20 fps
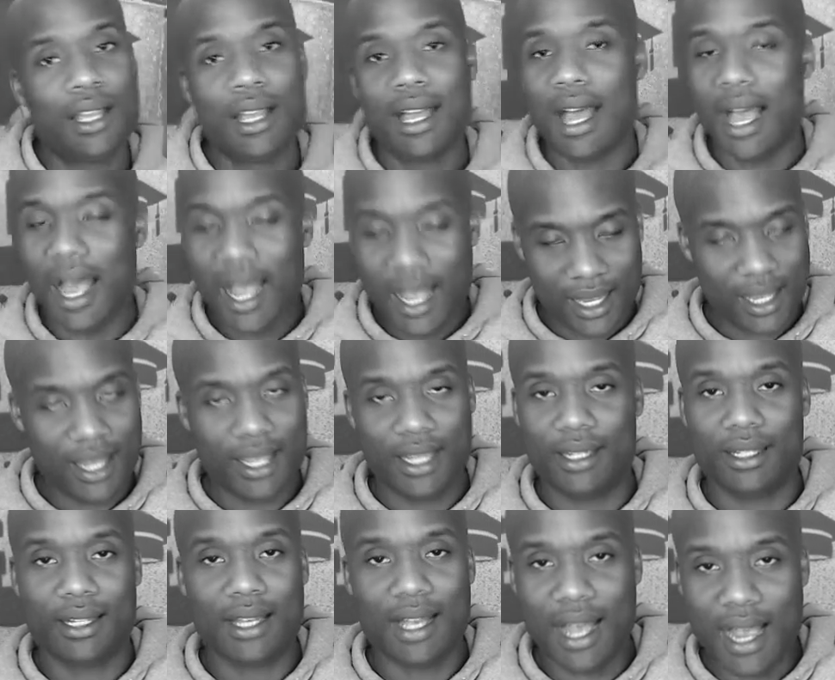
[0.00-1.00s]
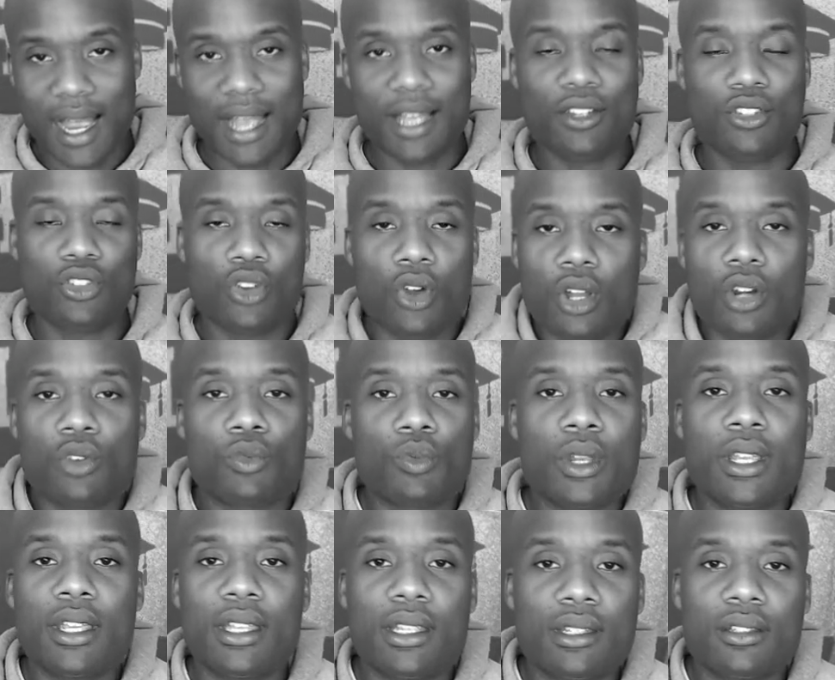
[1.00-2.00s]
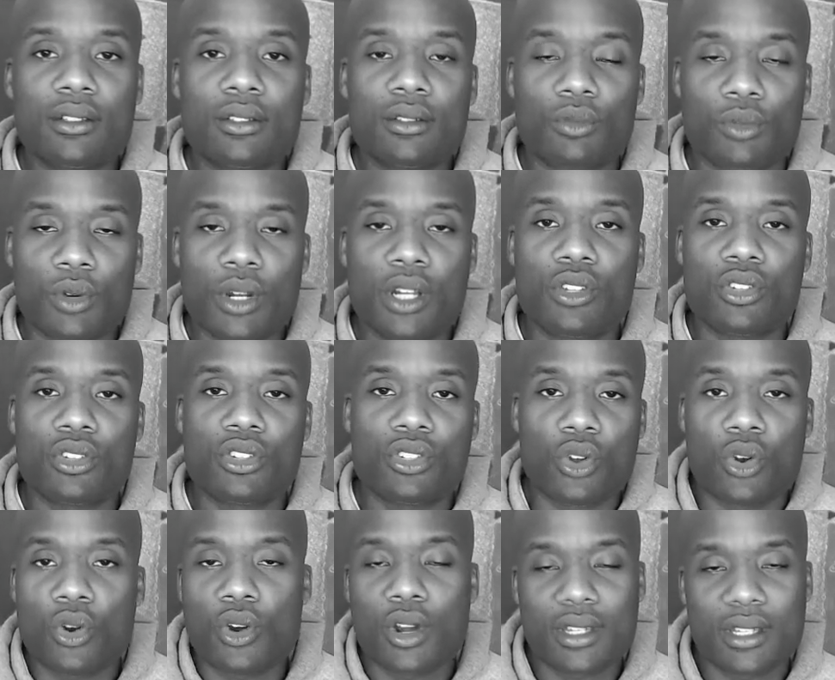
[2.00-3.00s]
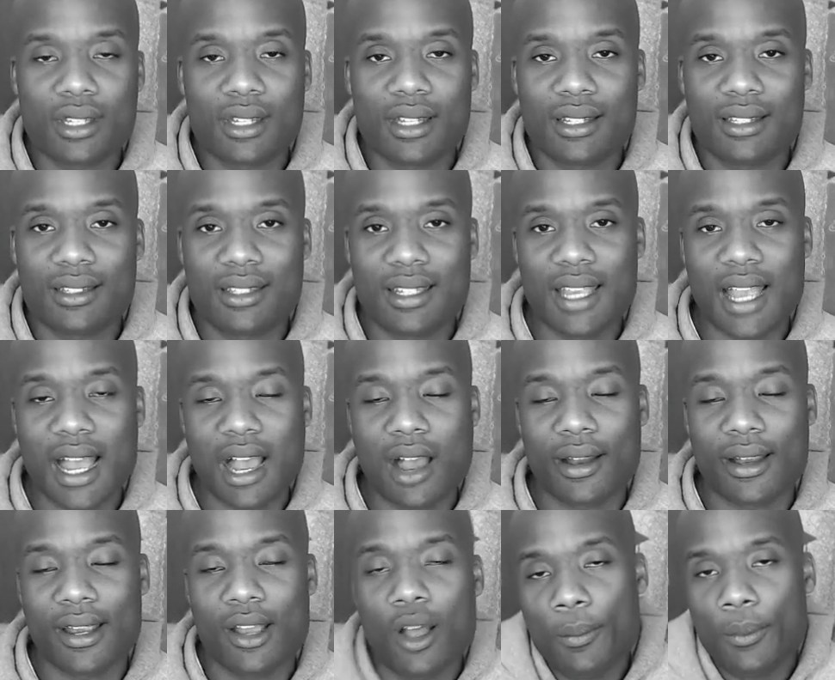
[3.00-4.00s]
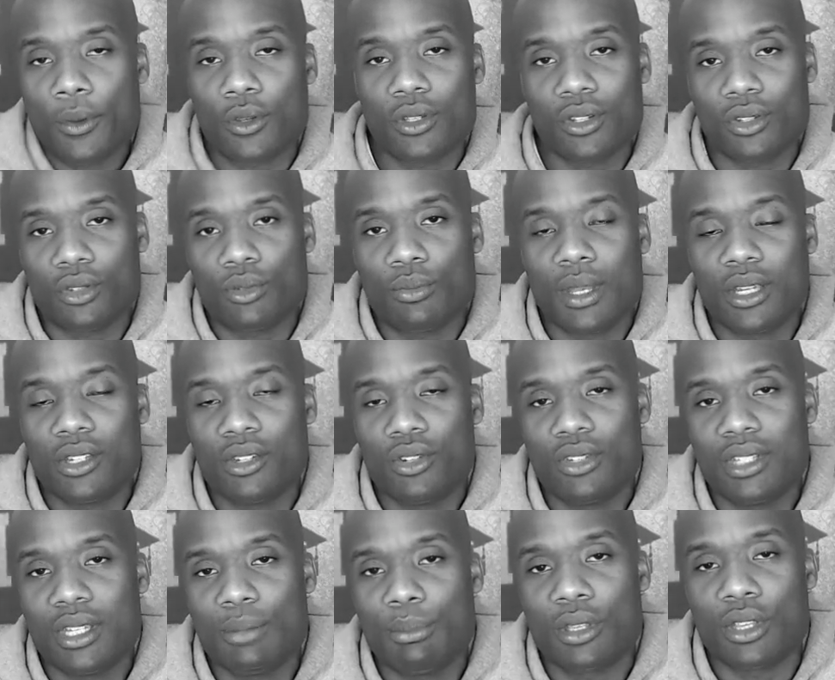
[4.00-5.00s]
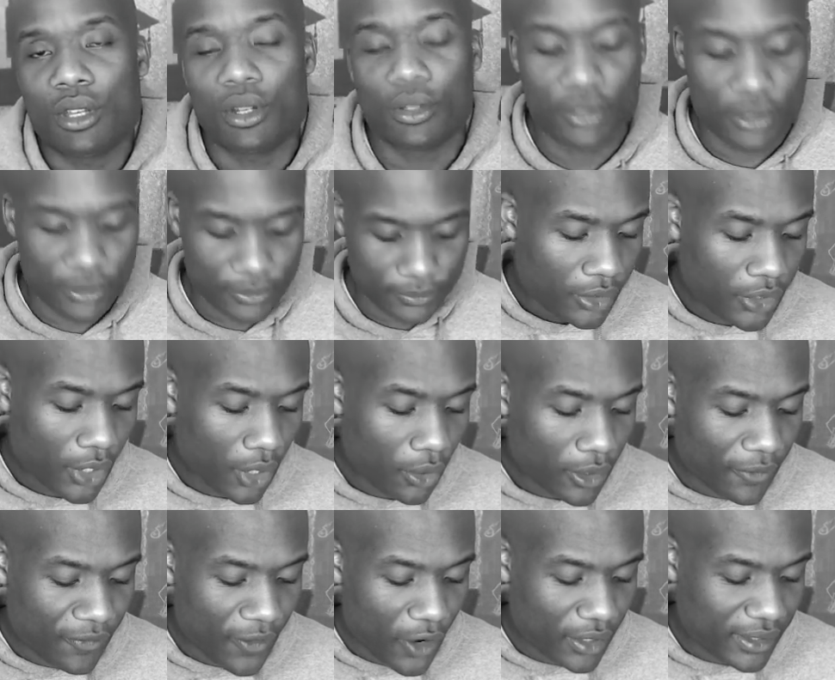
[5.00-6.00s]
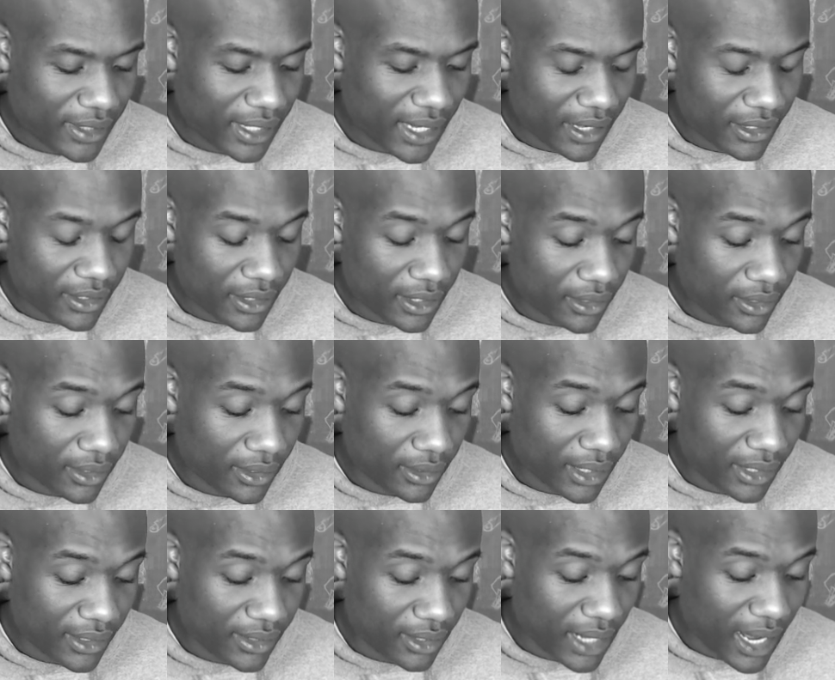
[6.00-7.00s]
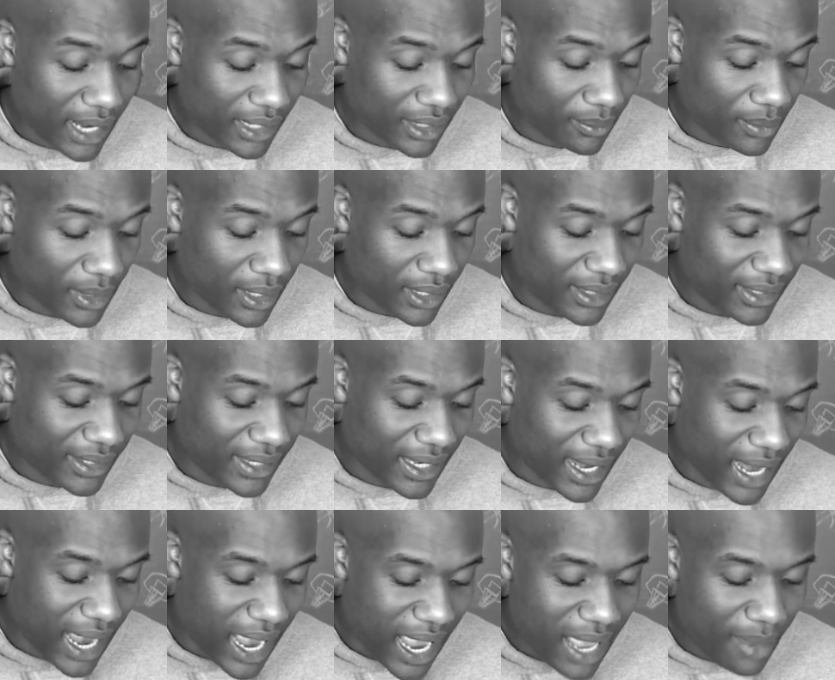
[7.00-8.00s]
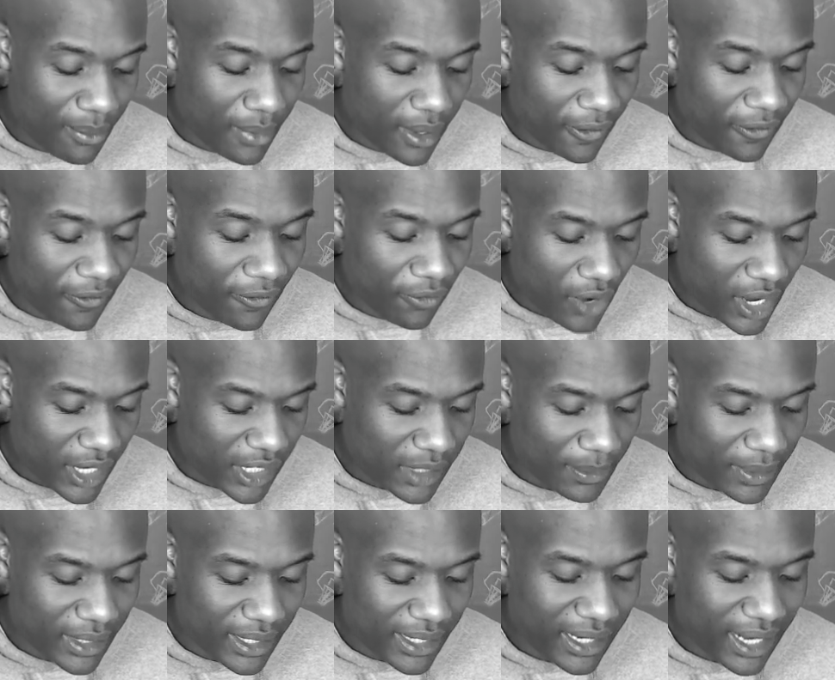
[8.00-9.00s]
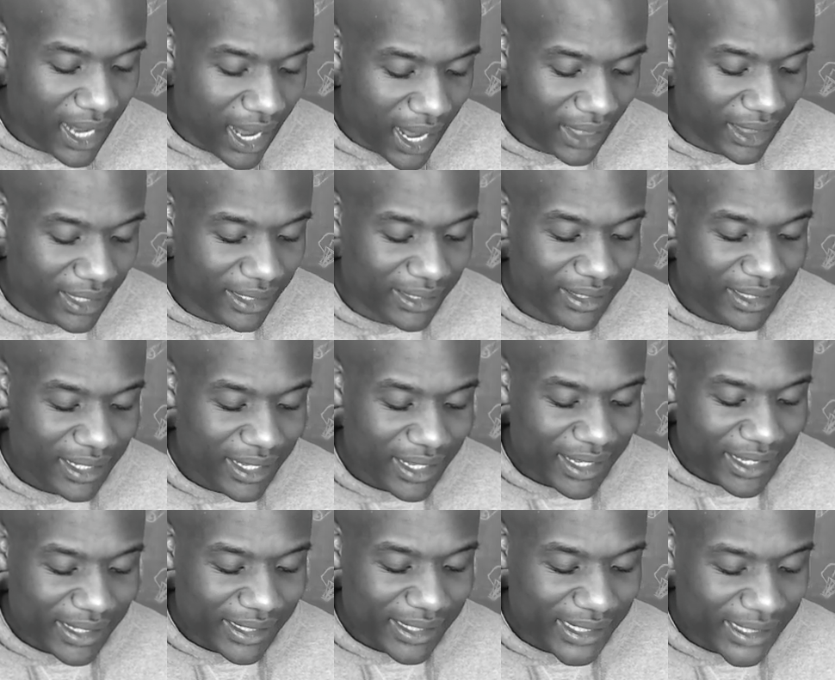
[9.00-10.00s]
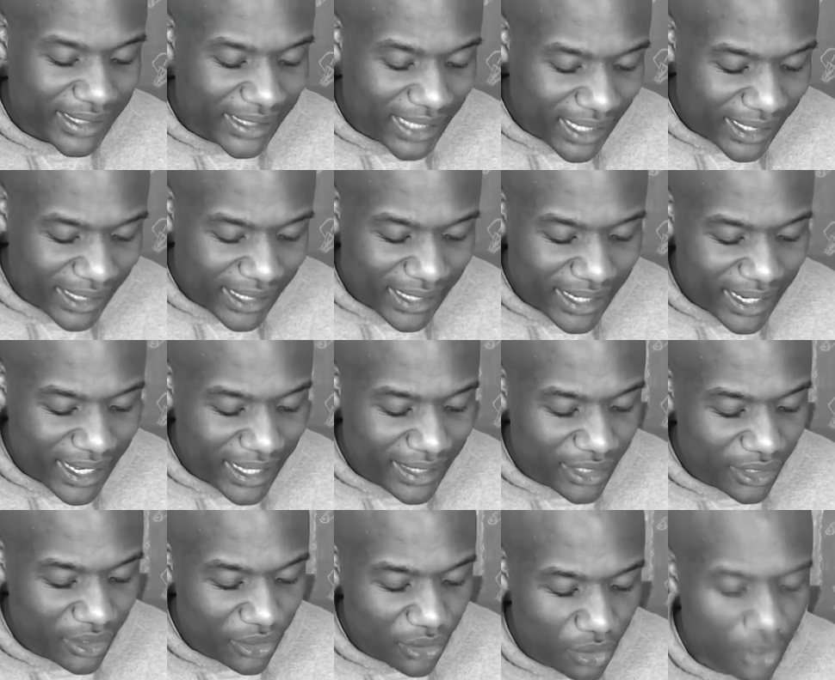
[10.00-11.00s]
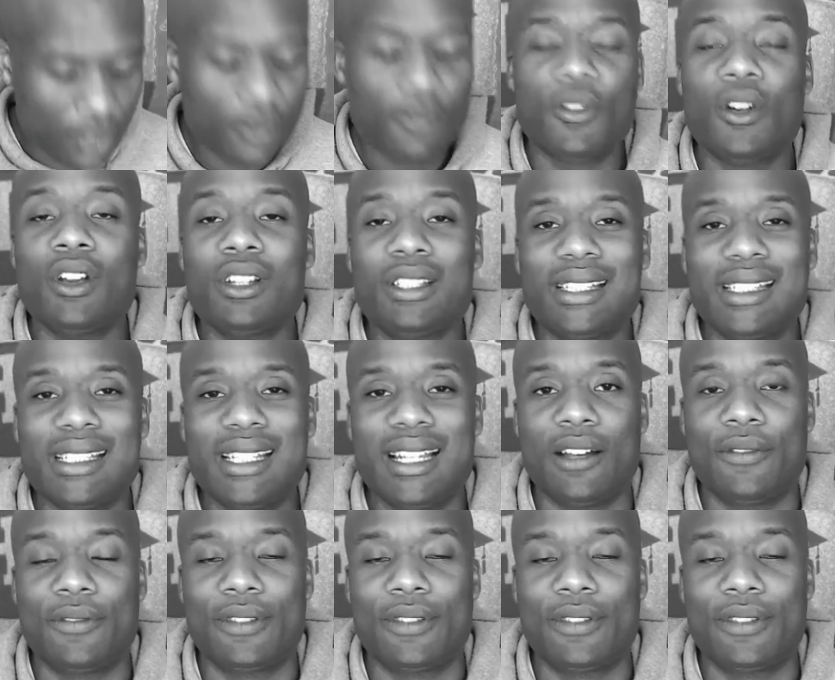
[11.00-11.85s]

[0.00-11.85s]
I enjoy to read your stories and see how I can help you. So make sure you send me those. So the first thing that stood out to me is he said, I am a freshman in college studying at the University of